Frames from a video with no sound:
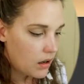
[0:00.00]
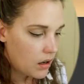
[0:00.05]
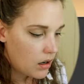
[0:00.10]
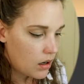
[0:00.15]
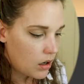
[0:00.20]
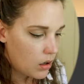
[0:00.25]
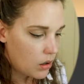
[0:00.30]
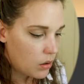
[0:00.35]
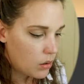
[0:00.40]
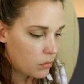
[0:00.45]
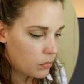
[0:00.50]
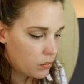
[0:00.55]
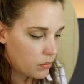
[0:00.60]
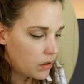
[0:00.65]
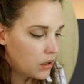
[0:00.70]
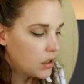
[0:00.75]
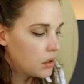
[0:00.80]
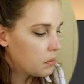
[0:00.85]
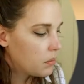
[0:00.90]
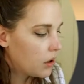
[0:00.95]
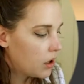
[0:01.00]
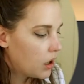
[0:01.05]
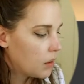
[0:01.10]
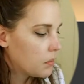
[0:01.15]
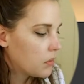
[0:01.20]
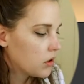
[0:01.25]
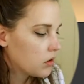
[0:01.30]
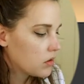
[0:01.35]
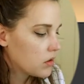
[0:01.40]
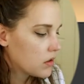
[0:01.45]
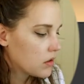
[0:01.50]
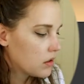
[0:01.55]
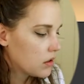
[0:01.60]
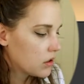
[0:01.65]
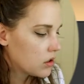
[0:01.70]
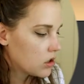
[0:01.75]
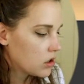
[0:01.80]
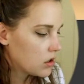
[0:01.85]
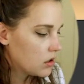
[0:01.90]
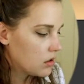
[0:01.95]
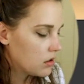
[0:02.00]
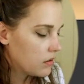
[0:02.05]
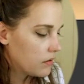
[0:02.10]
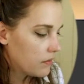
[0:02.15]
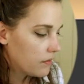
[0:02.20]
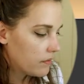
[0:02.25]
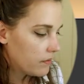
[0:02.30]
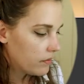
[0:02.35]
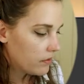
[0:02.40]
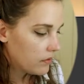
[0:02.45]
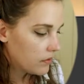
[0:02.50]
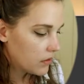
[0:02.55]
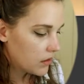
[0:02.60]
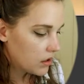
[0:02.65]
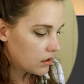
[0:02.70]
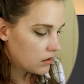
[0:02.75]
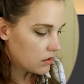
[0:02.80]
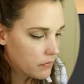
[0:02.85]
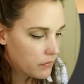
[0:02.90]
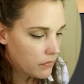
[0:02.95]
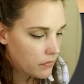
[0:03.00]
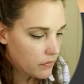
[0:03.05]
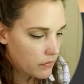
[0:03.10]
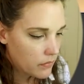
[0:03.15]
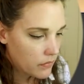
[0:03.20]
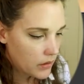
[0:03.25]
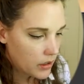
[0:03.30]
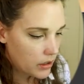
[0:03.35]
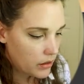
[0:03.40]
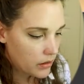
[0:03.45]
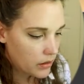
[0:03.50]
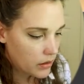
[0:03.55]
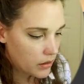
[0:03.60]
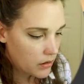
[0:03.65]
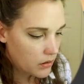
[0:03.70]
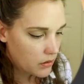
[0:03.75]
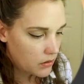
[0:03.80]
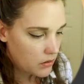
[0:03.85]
a really popular selection. There we go.